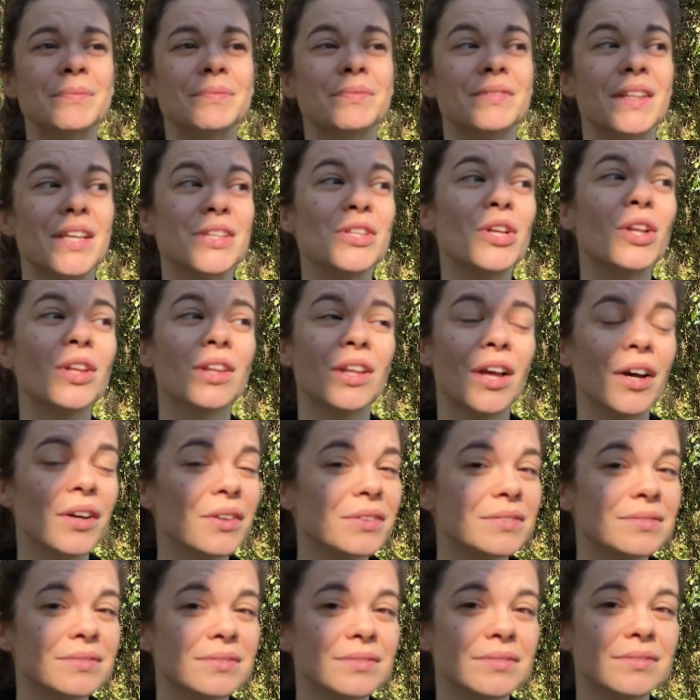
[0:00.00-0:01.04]
There's a lot
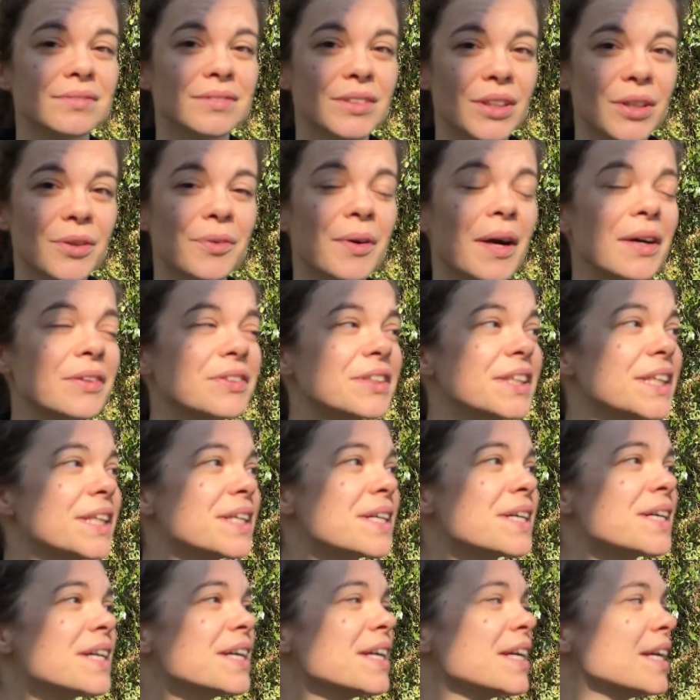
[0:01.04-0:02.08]
around
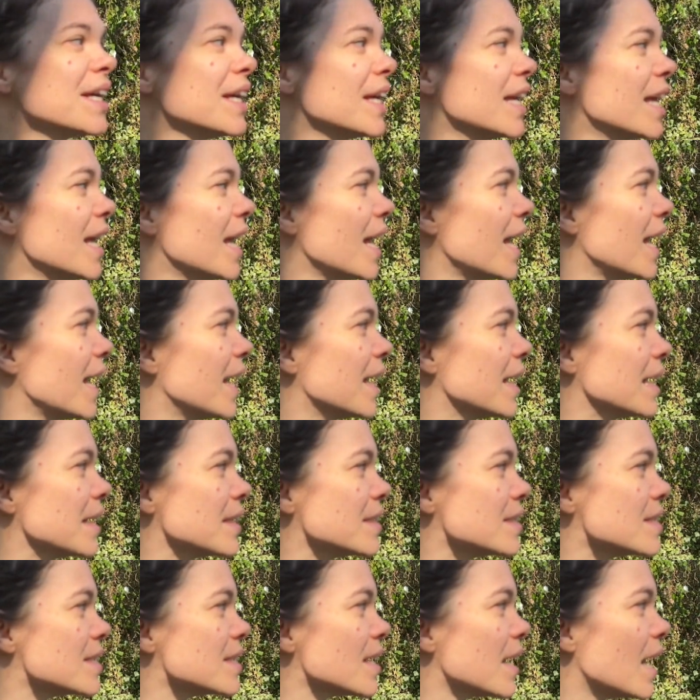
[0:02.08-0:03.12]
here,
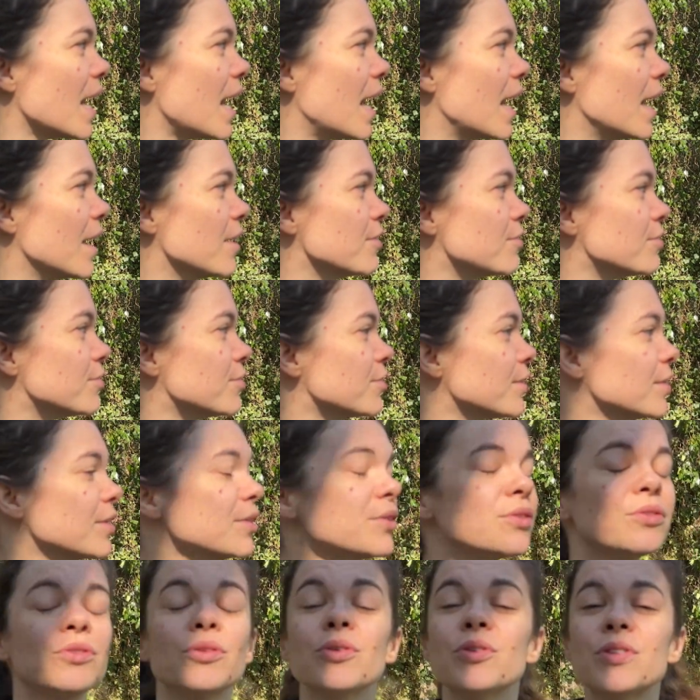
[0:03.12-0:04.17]
and I've
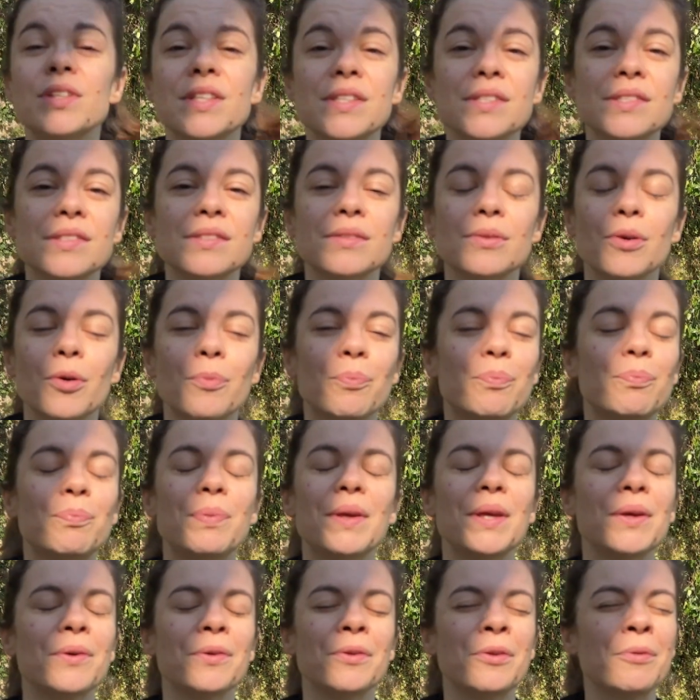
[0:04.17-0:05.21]
noticed
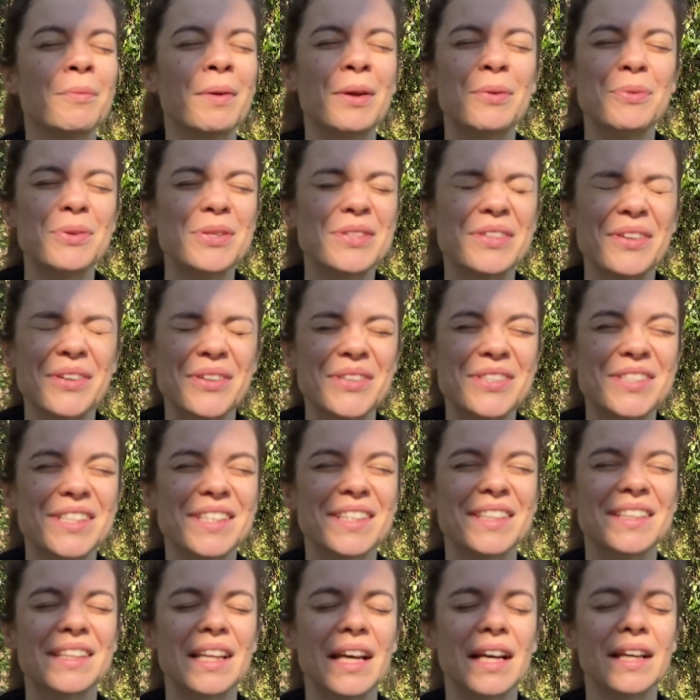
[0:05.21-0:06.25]
beyond my research
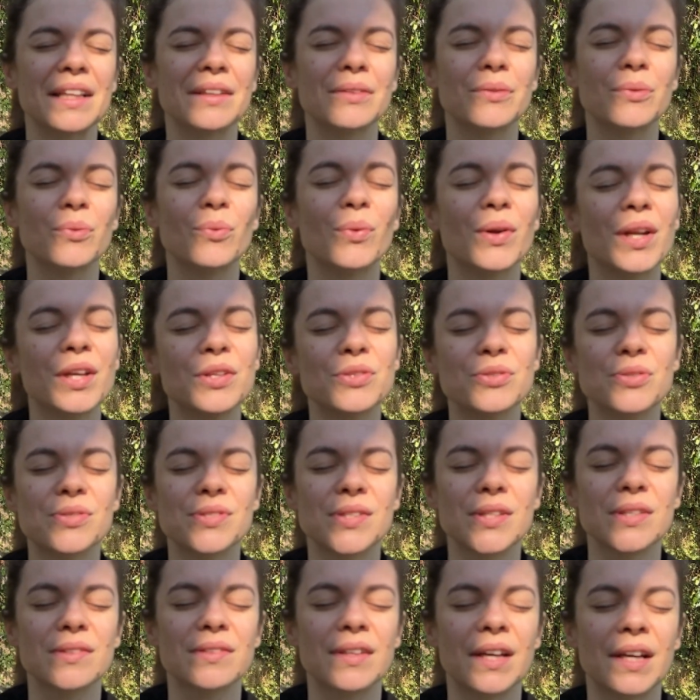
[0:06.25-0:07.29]
that when I do
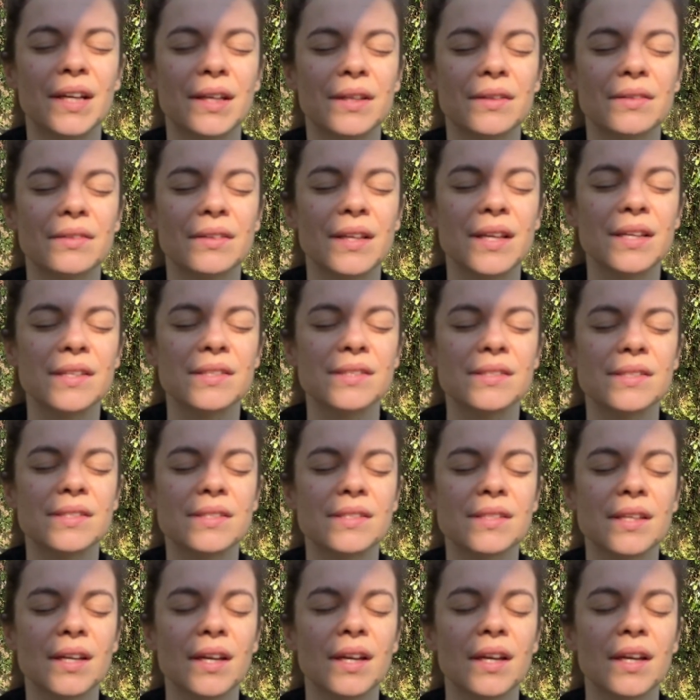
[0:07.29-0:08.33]
sit there, there's